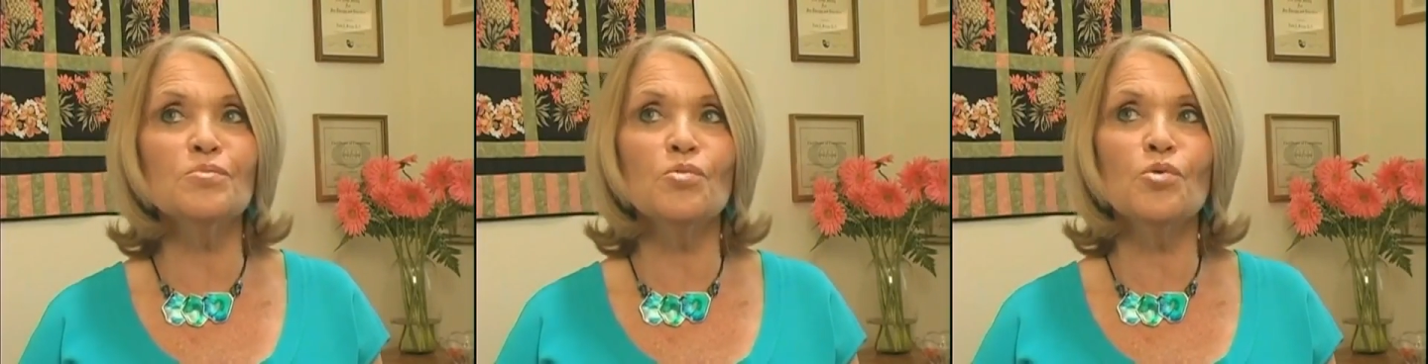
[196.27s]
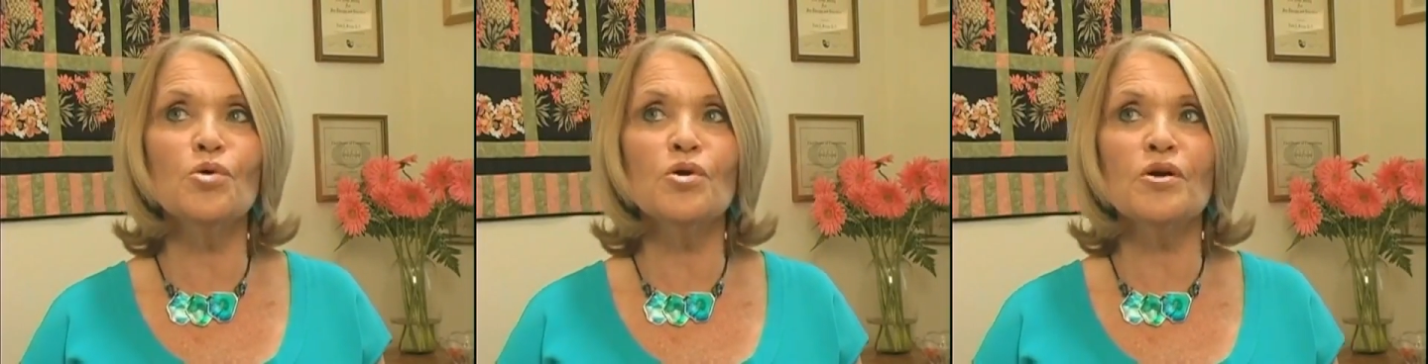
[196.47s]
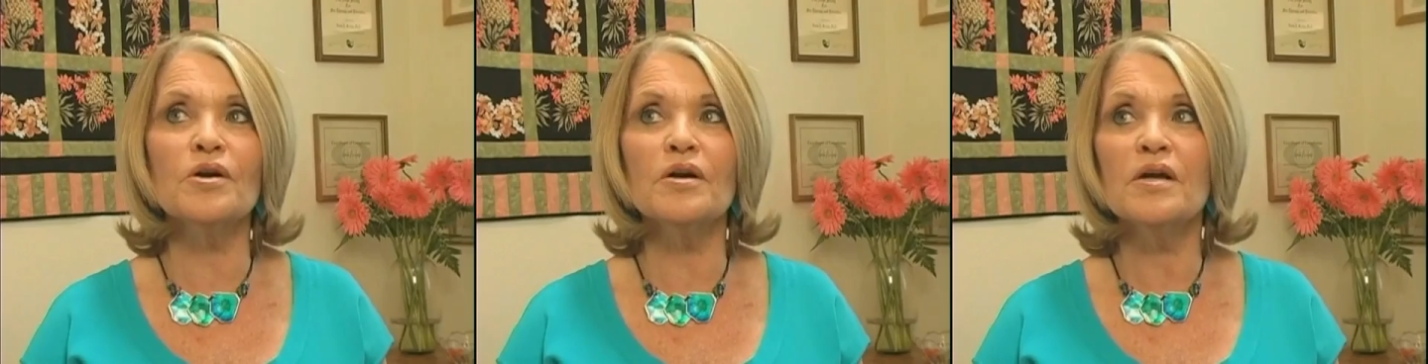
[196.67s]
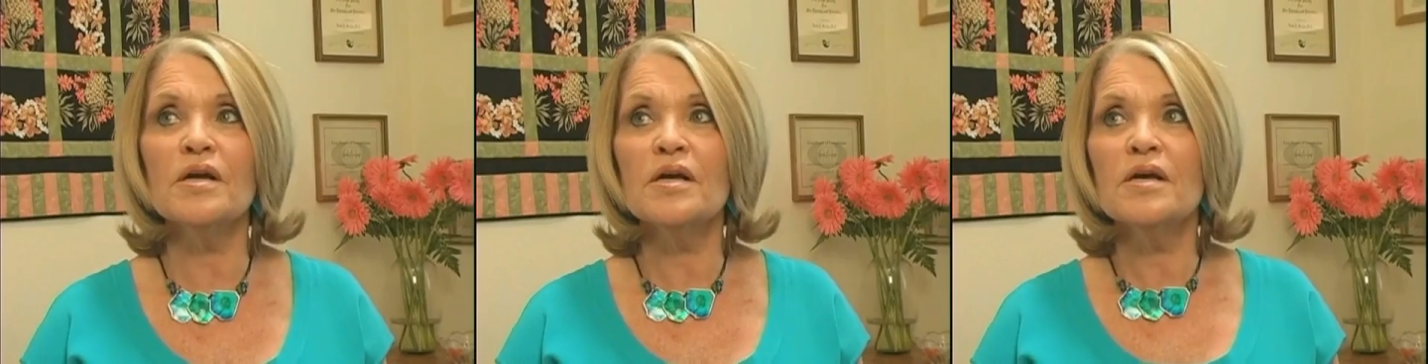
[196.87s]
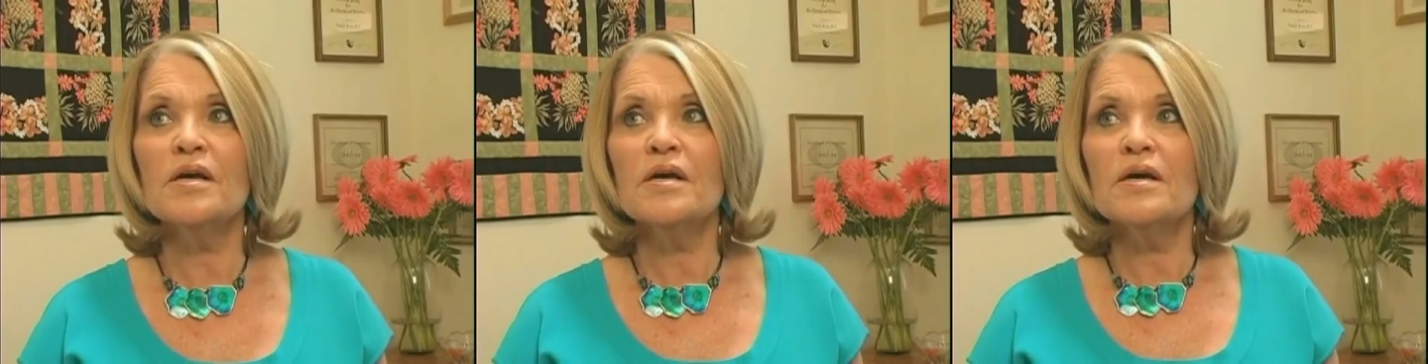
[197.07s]
more
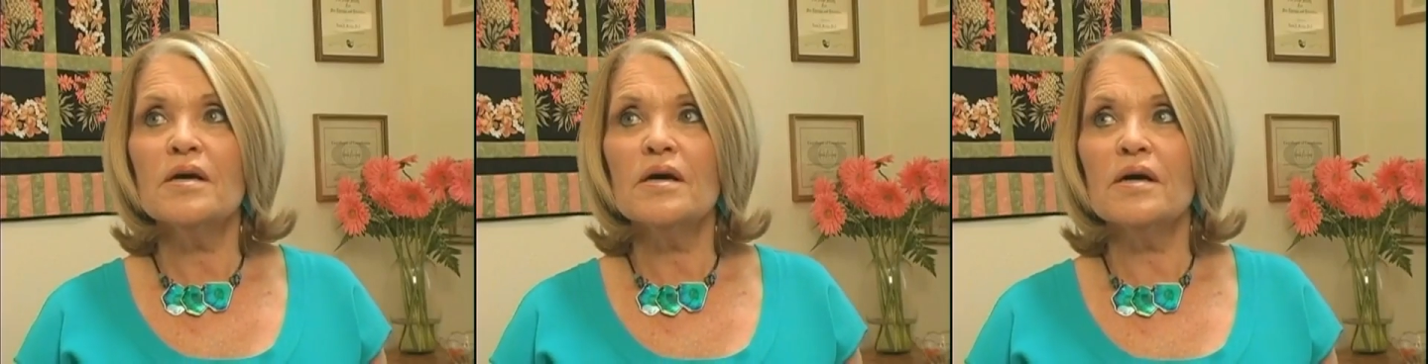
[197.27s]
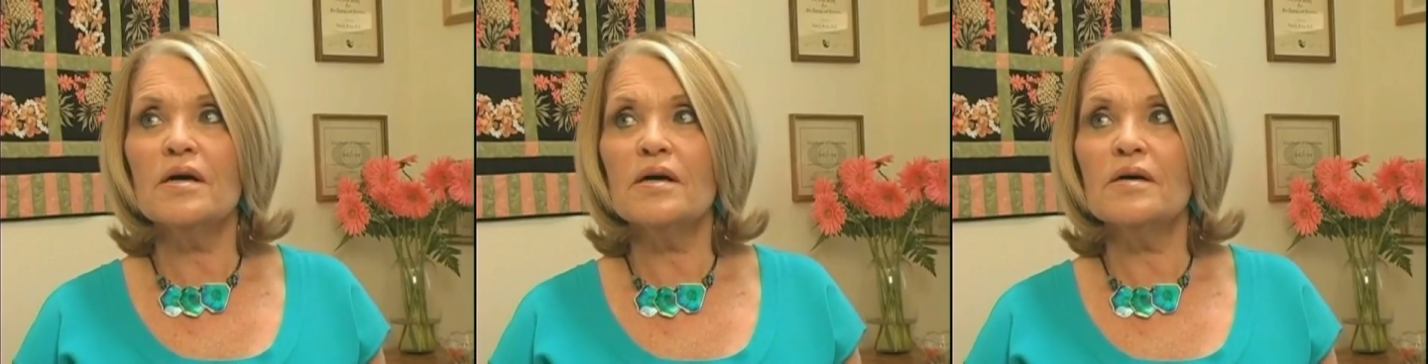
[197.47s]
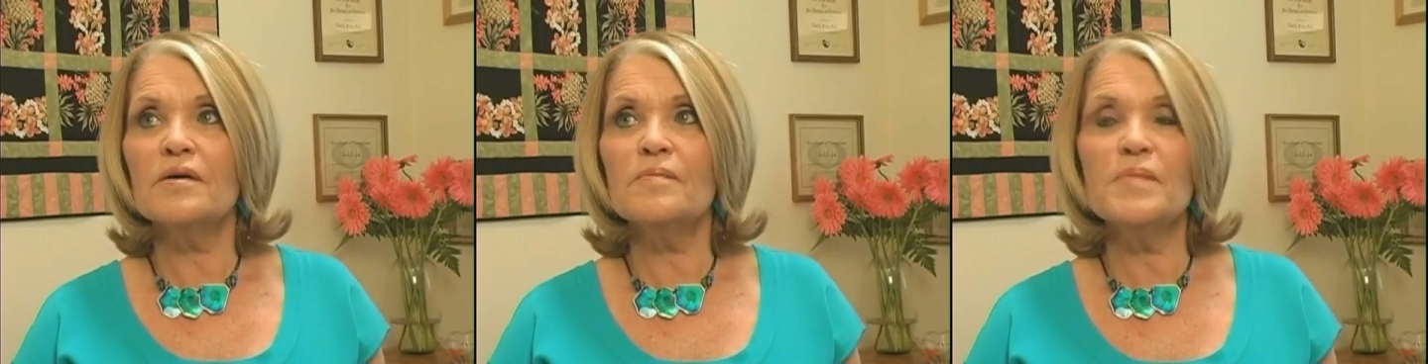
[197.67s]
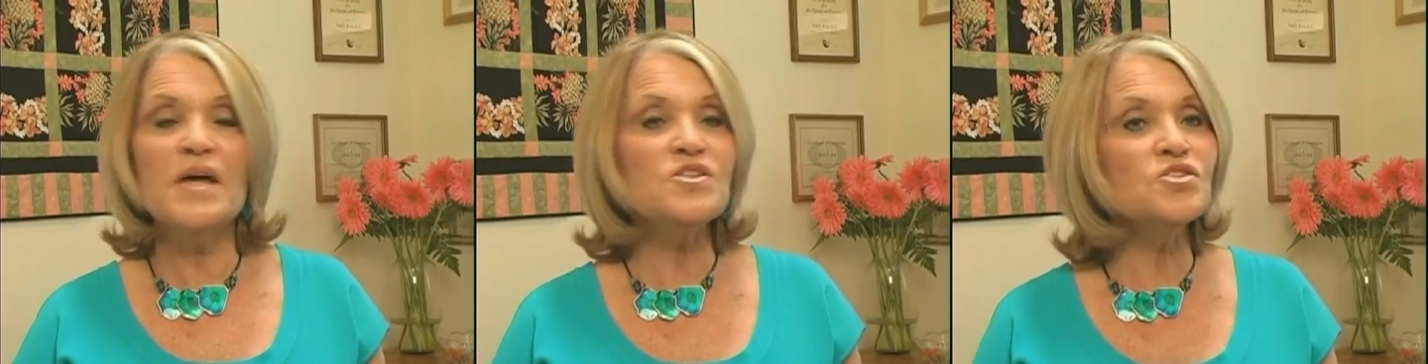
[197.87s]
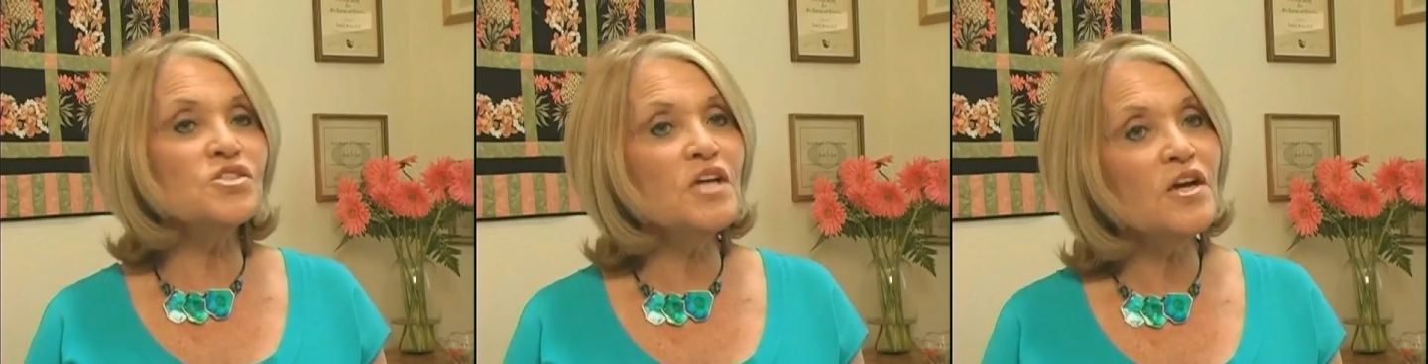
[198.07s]

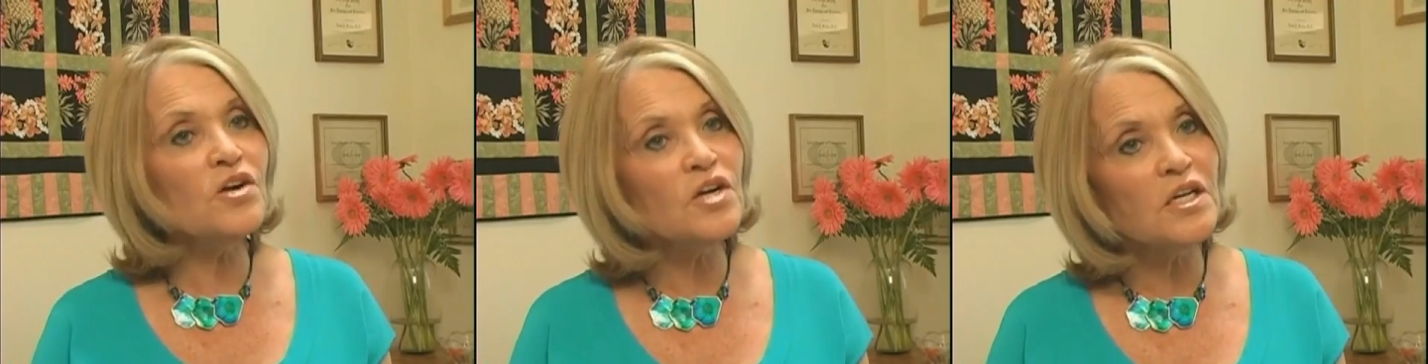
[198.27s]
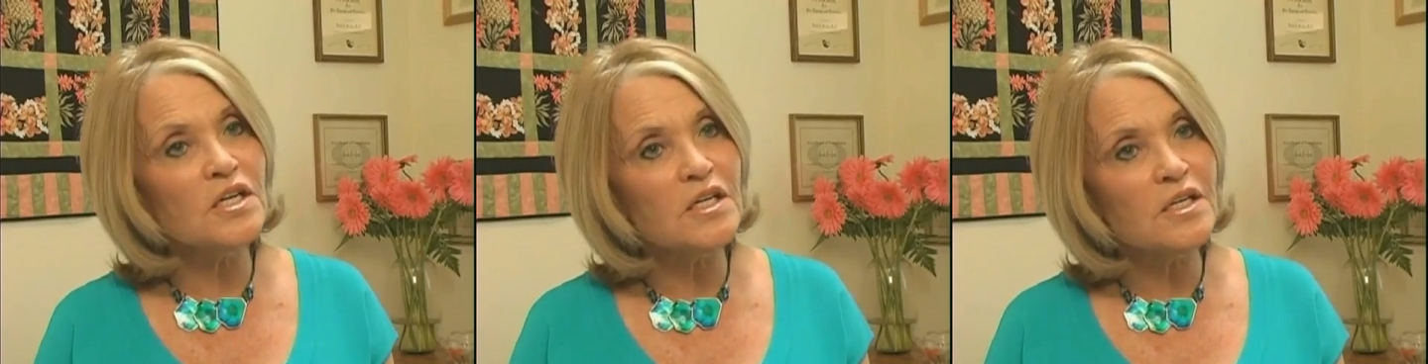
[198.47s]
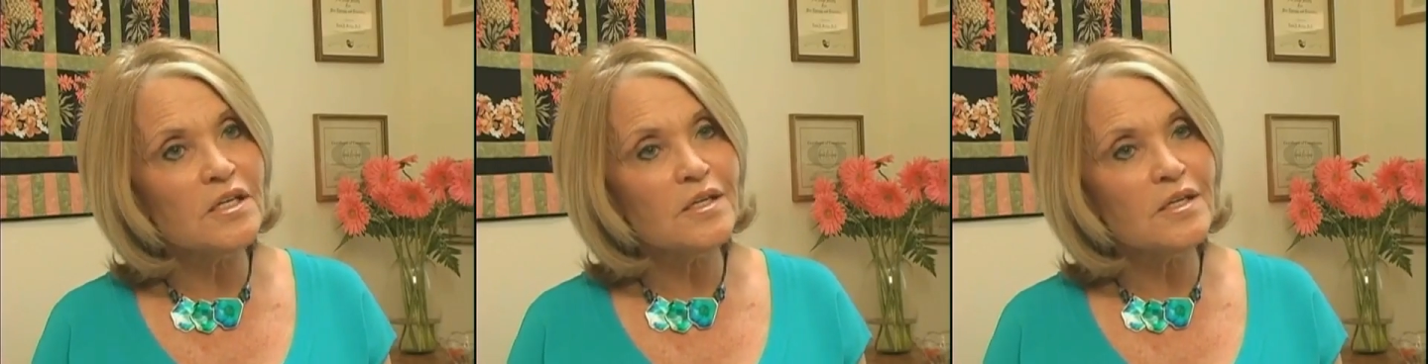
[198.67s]
esoteric